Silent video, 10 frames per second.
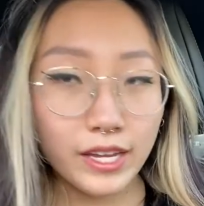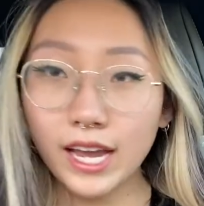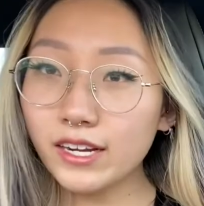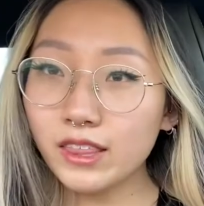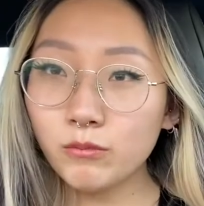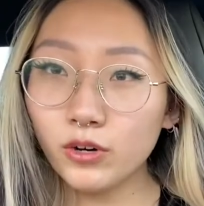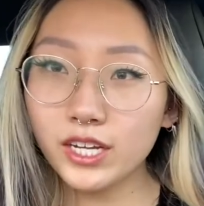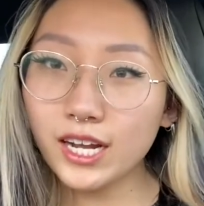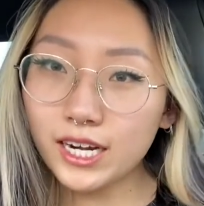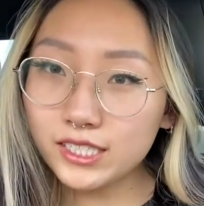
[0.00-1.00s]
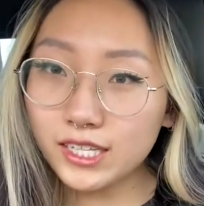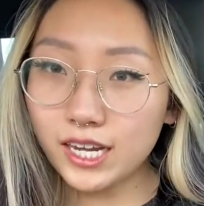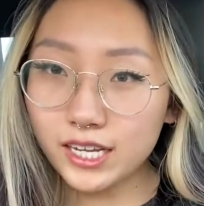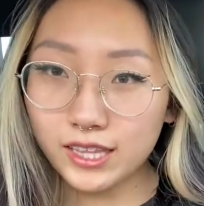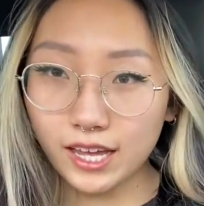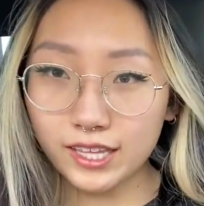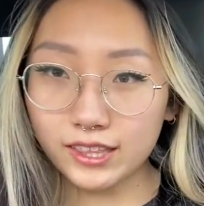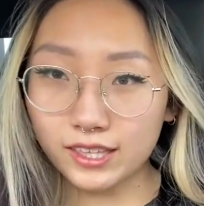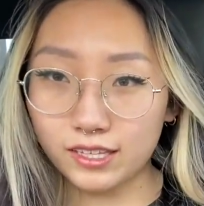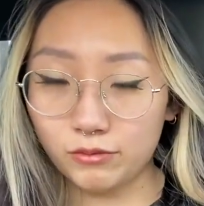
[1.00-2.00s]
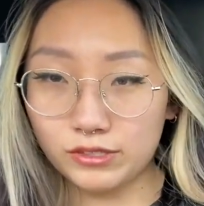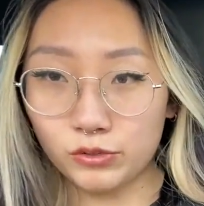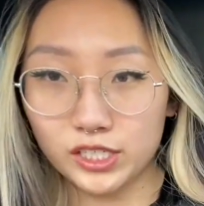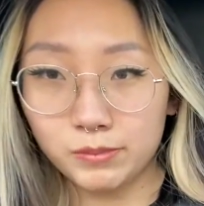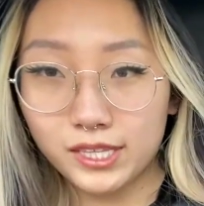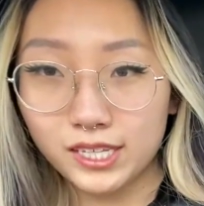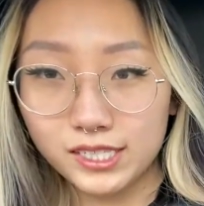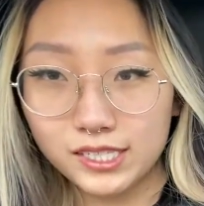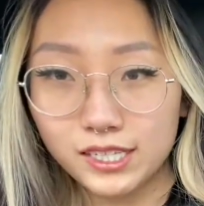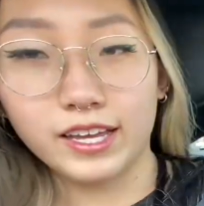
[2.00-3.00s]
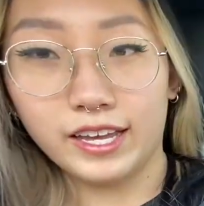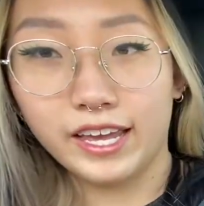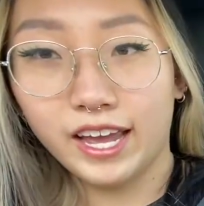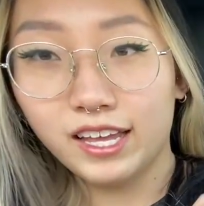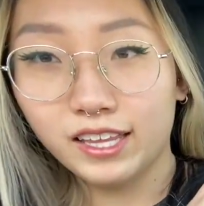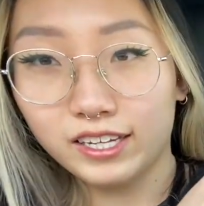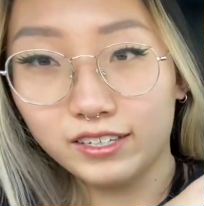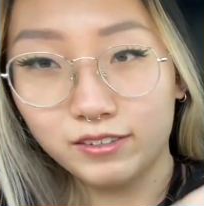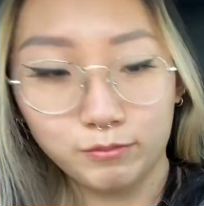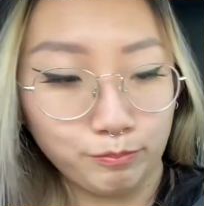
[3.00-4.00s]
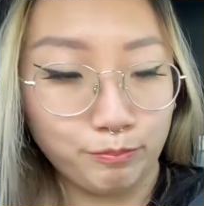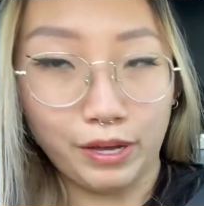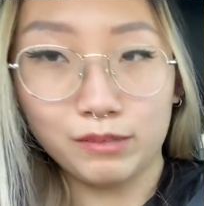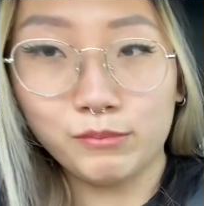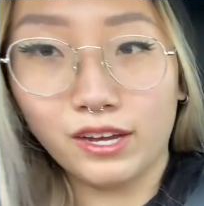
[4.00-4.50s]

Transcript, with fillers: And in the morning, I decided that it was going to be this. I can't like bend my